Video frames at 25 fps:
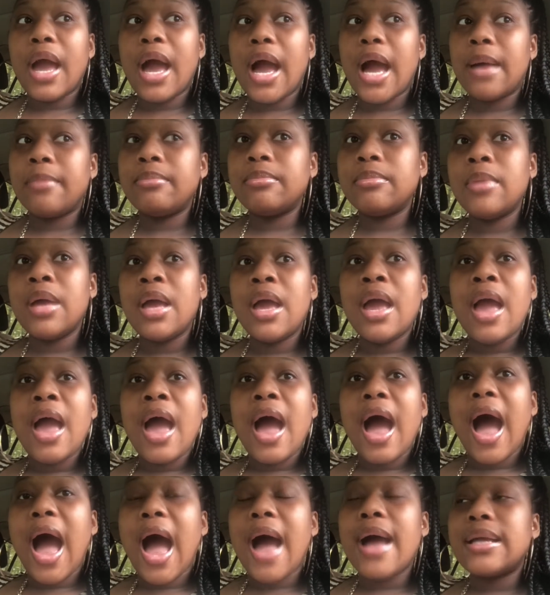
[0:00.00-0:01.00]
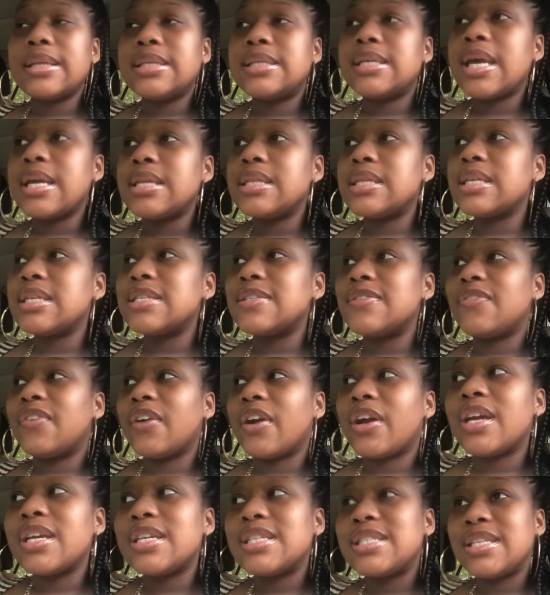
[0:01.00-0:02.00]
I take this
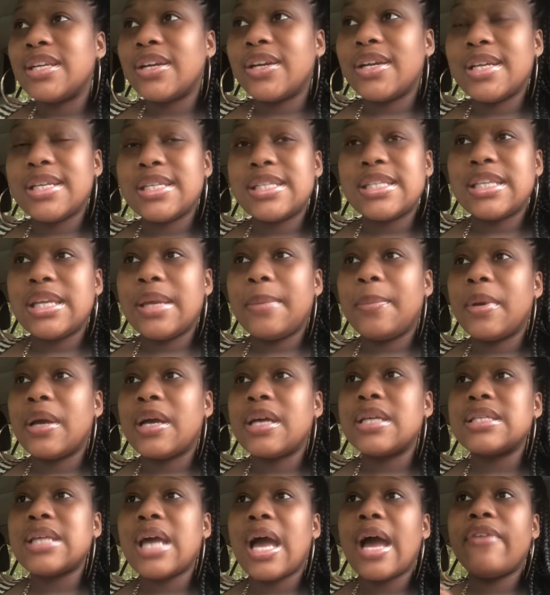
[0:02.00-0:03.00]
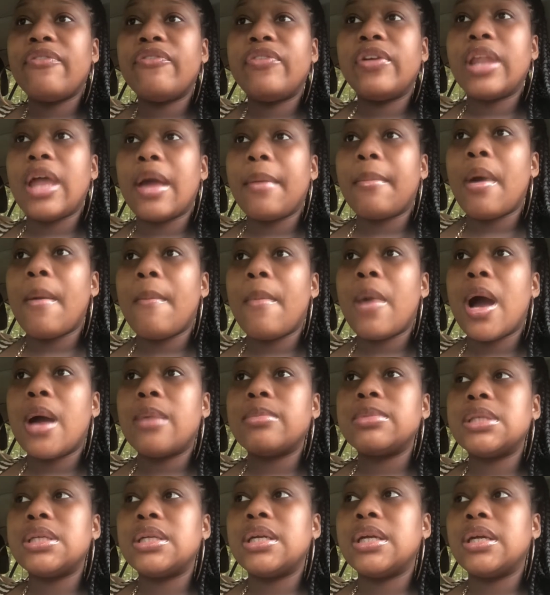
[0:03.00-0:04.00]
very seriously, because I feel like my
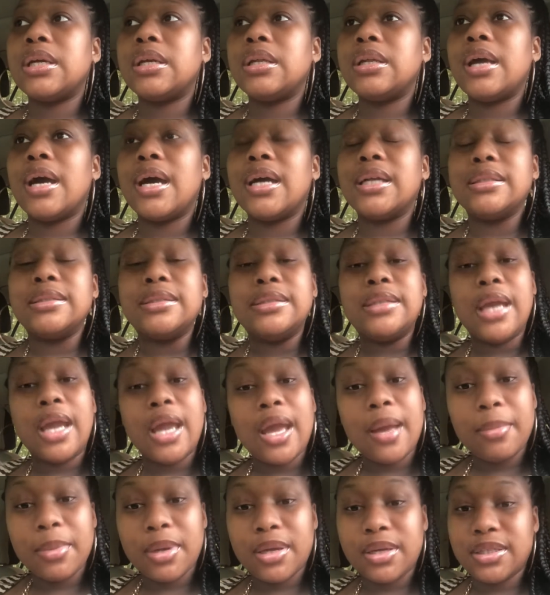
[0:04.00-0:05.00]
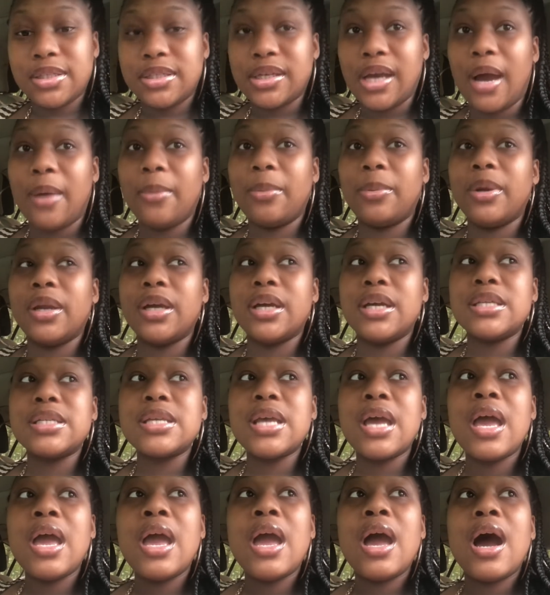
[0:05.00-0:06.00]
mom did a damn good job with us.
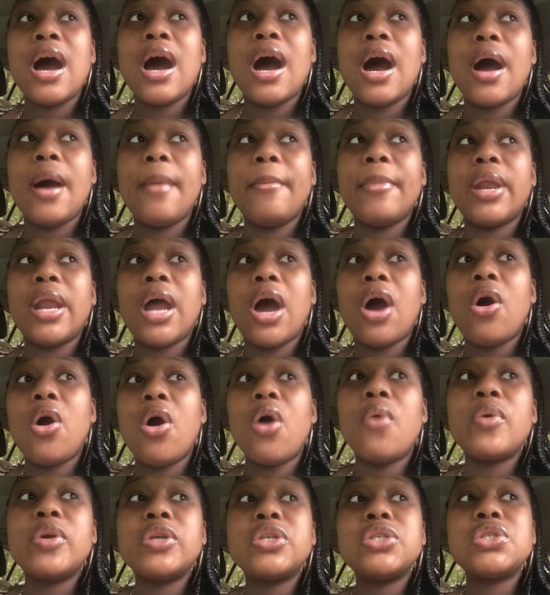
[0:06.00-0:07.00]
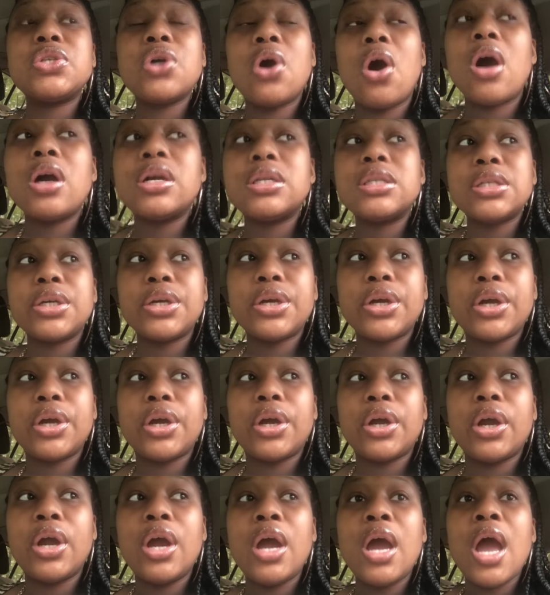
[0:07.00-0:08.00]
And I always talk to
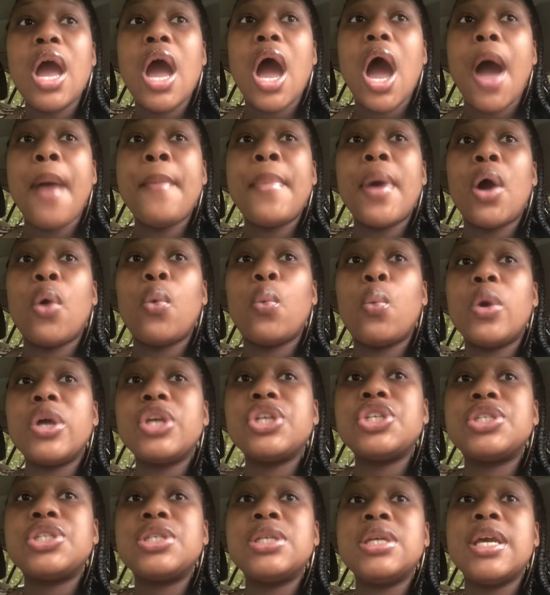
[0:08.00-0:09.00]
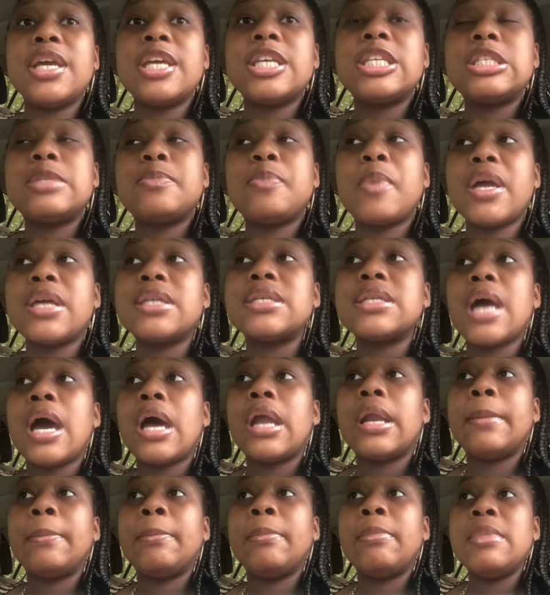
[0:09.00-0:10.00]
her about what she expects
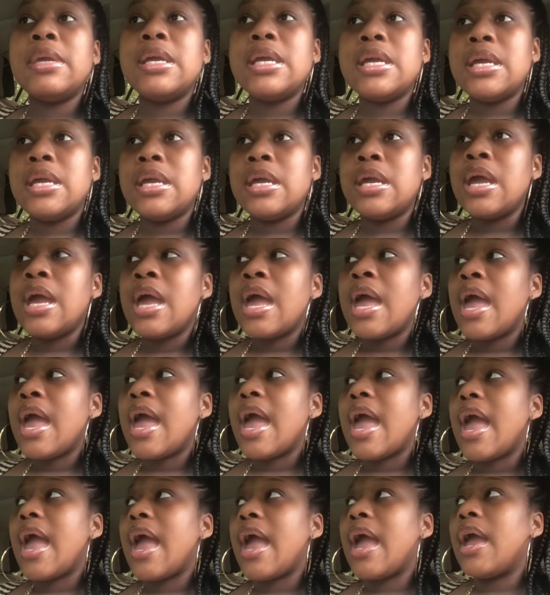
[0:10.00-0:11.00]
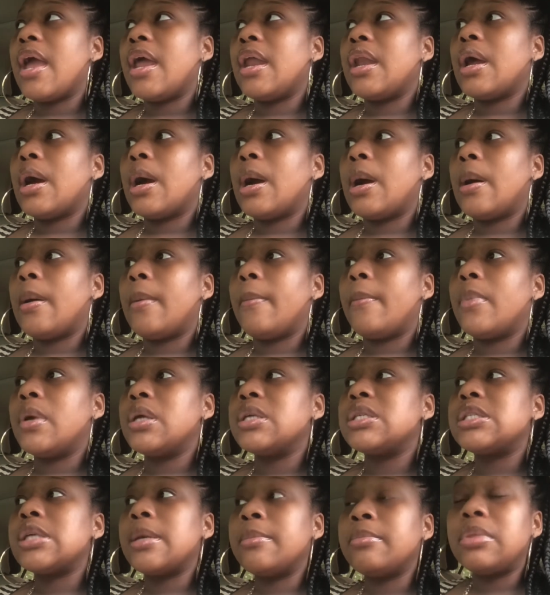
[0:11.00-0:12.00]
out of me, and
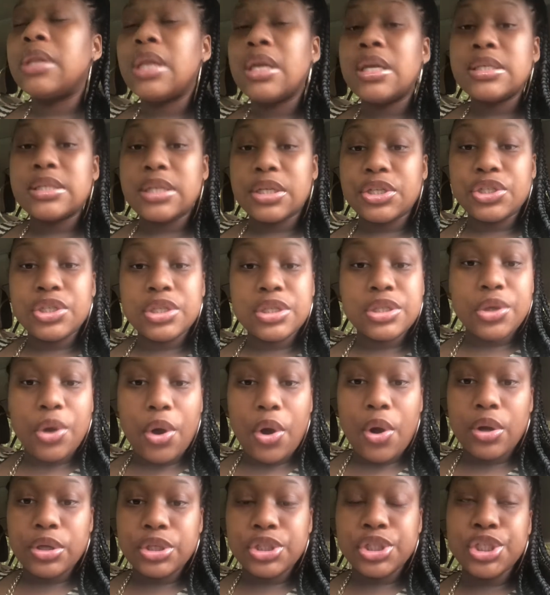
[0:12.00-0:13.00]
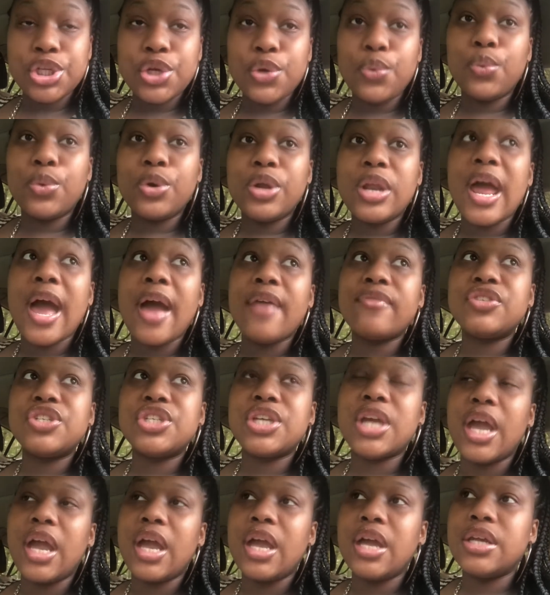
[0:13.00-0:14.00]
some things that she would have
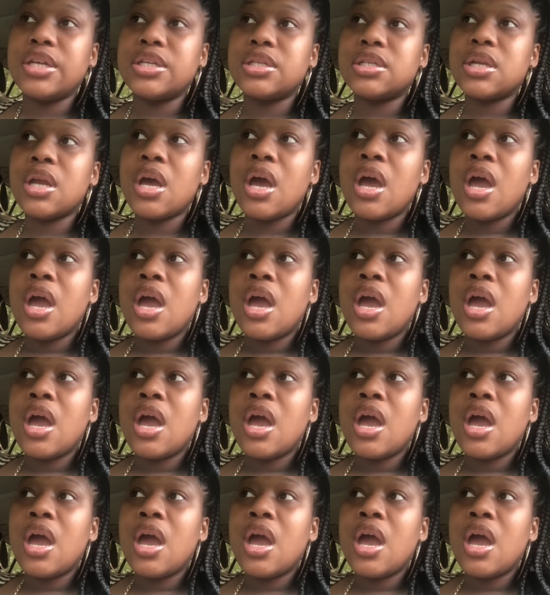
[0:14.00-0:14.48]
changed